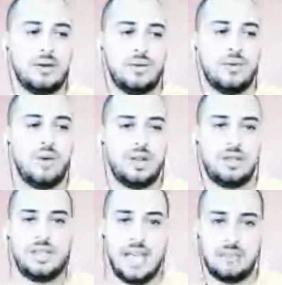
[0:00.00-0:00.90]
when
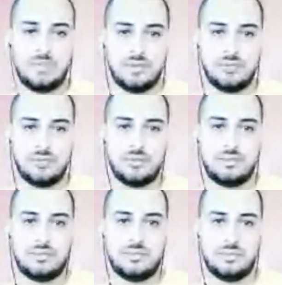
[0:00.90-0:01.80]
the album
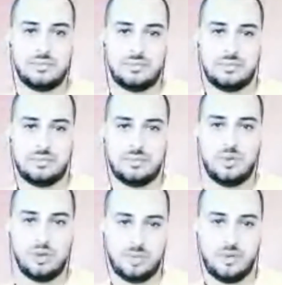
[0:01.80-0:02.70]

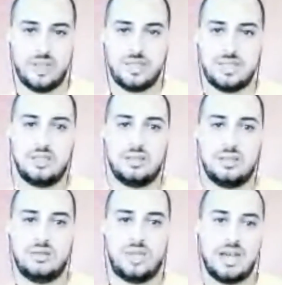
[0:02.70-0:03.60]
will be ready, you
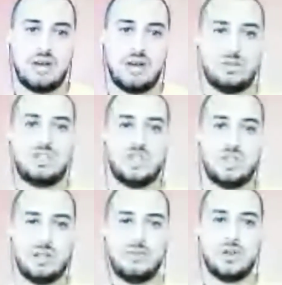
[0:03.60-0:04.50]
can download the
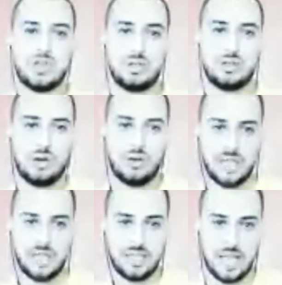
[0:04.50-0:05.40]
digital version of
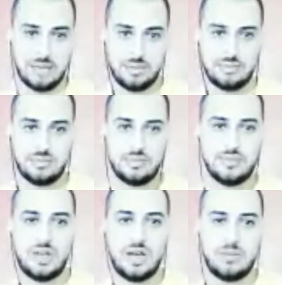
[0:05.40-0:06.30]
that album
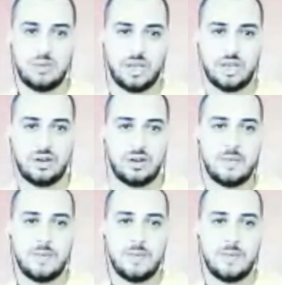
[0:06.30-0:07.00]
I'm working on.